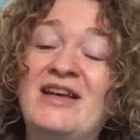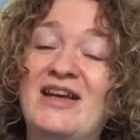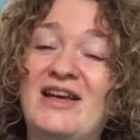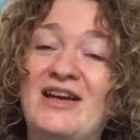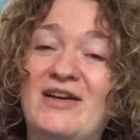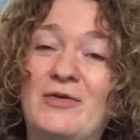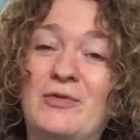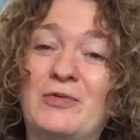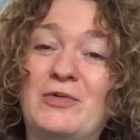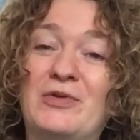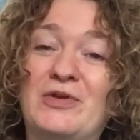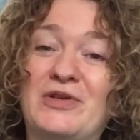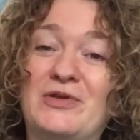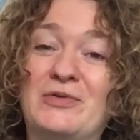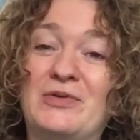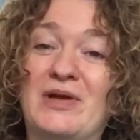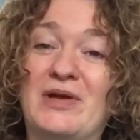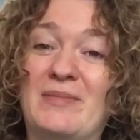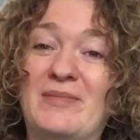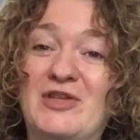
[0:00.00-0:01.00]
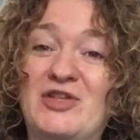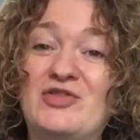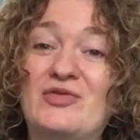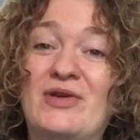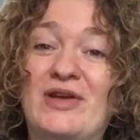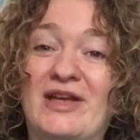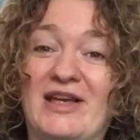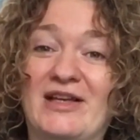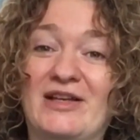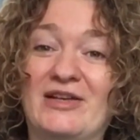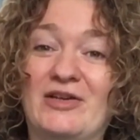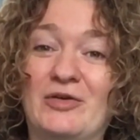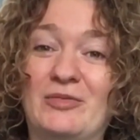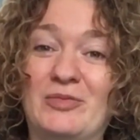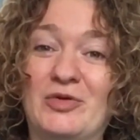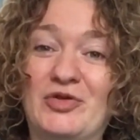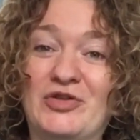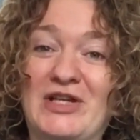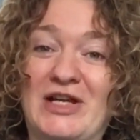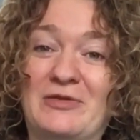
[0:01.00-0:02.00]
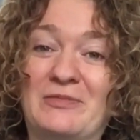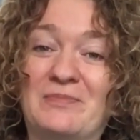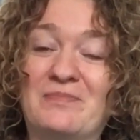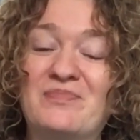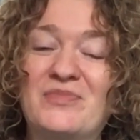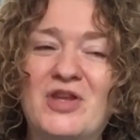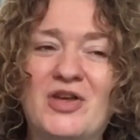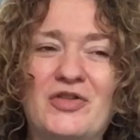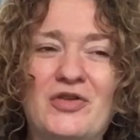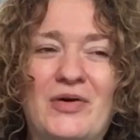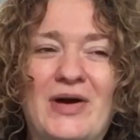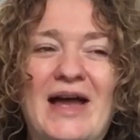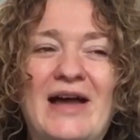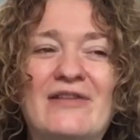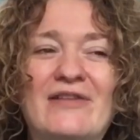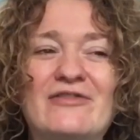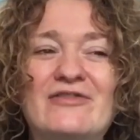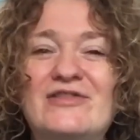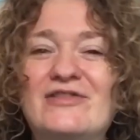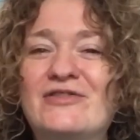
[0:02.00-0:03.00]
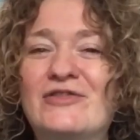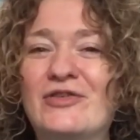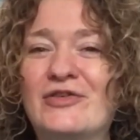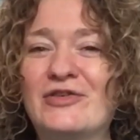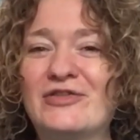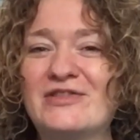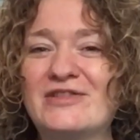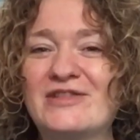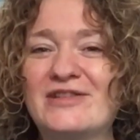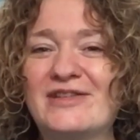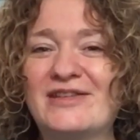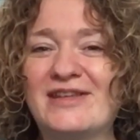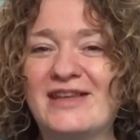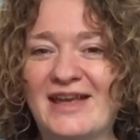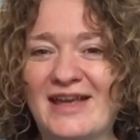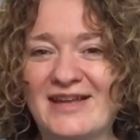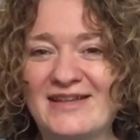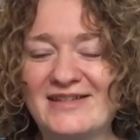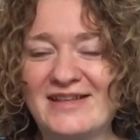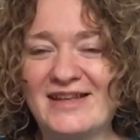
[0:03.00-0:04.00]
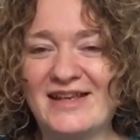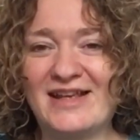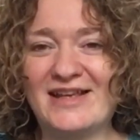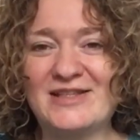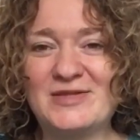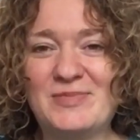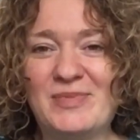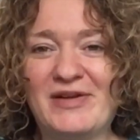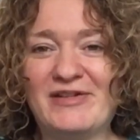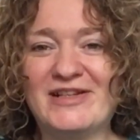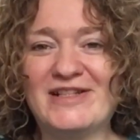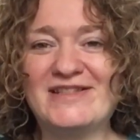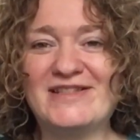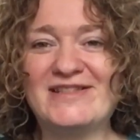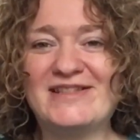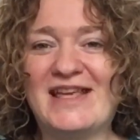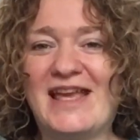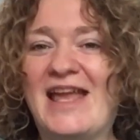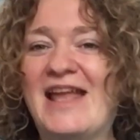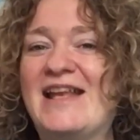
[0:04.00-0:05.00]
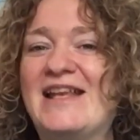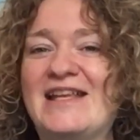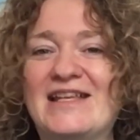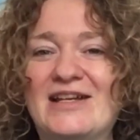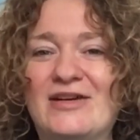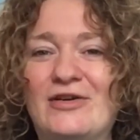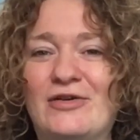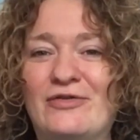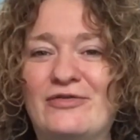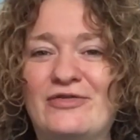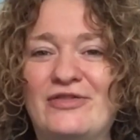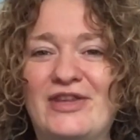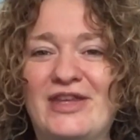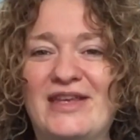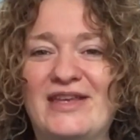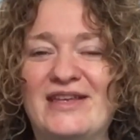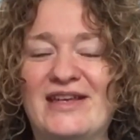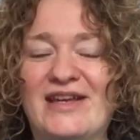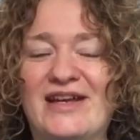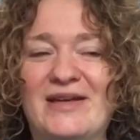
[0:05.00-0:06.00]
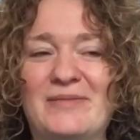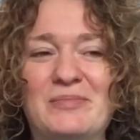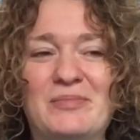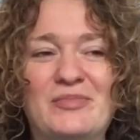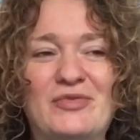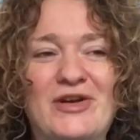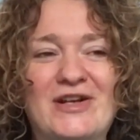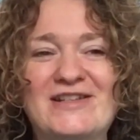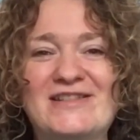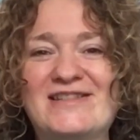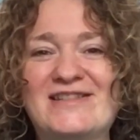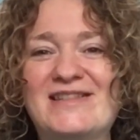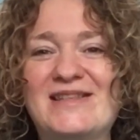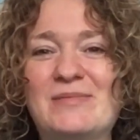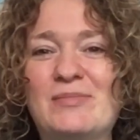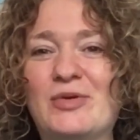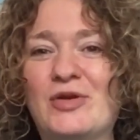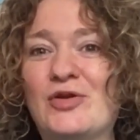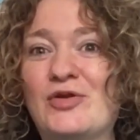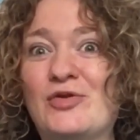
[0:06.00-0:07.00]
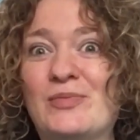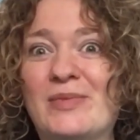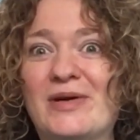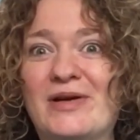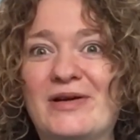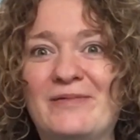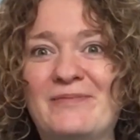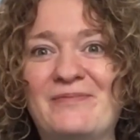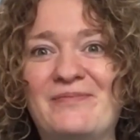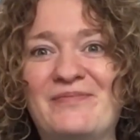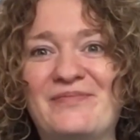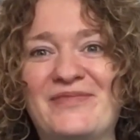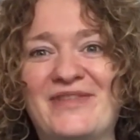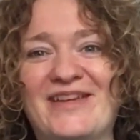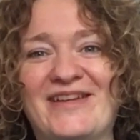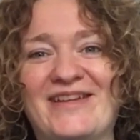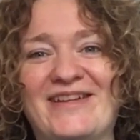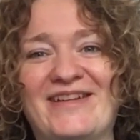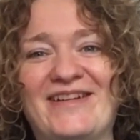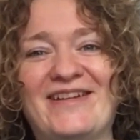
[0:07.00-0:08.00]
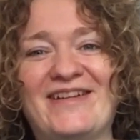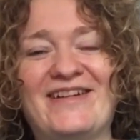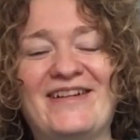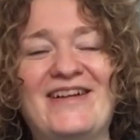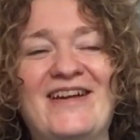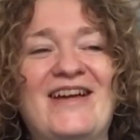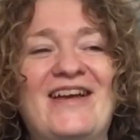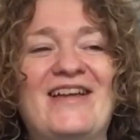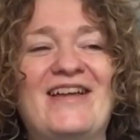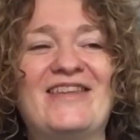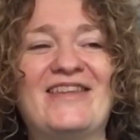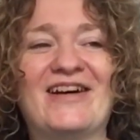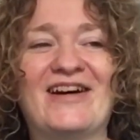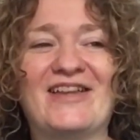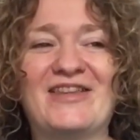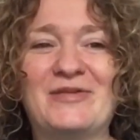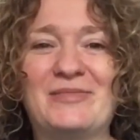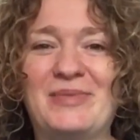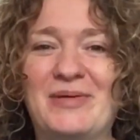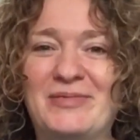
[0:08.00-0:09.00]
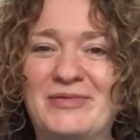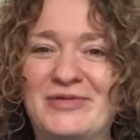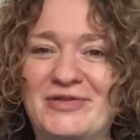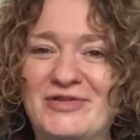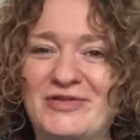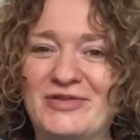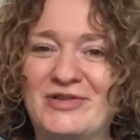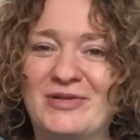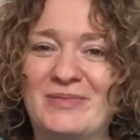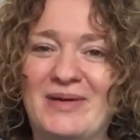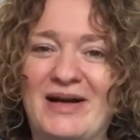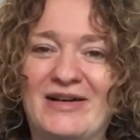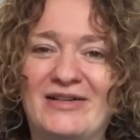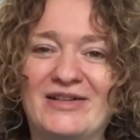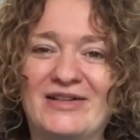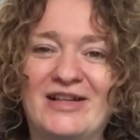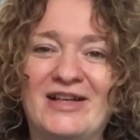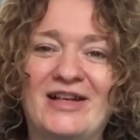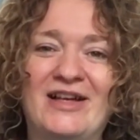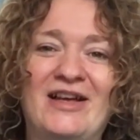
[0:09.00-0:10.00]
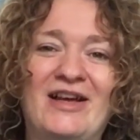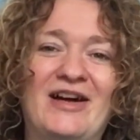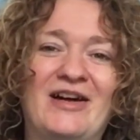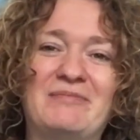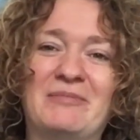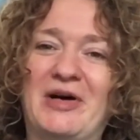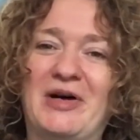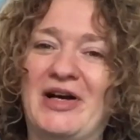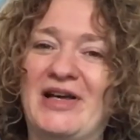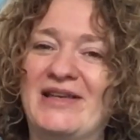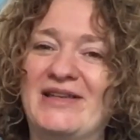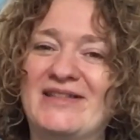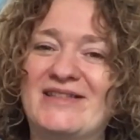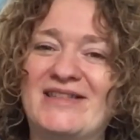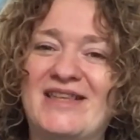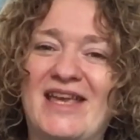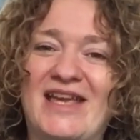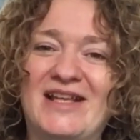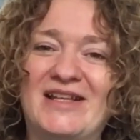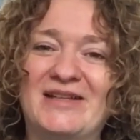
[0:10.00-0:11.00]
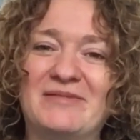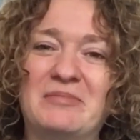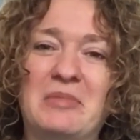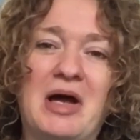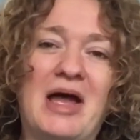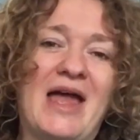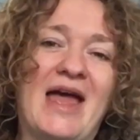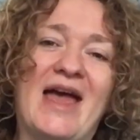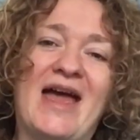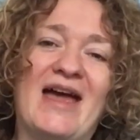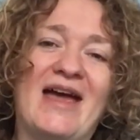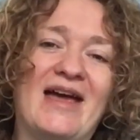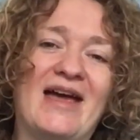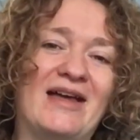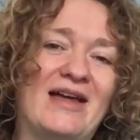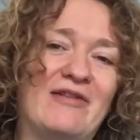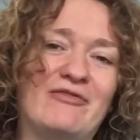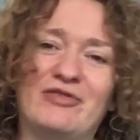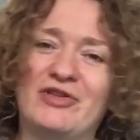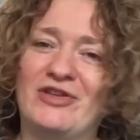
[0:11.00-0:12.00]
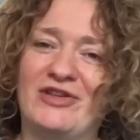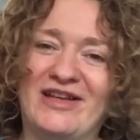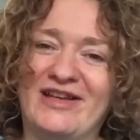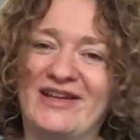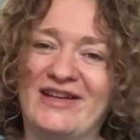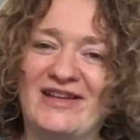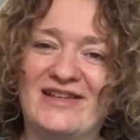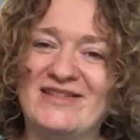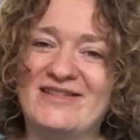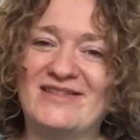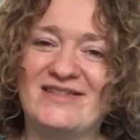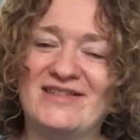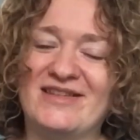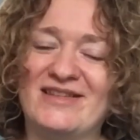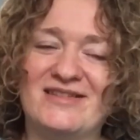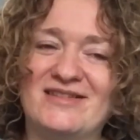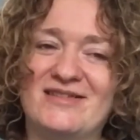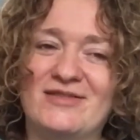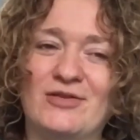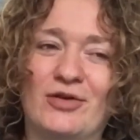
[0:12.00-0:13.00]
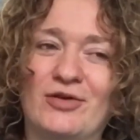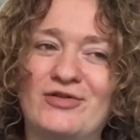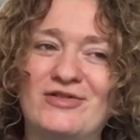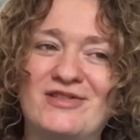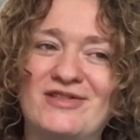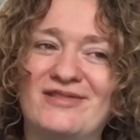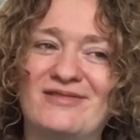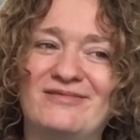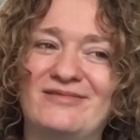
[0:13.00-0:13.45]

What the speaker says: all in all, I'm enjoying it a lot more now, although I have not yet experienced any of the pregnancy bloom that other people talk about. My skin, my hair, everything is not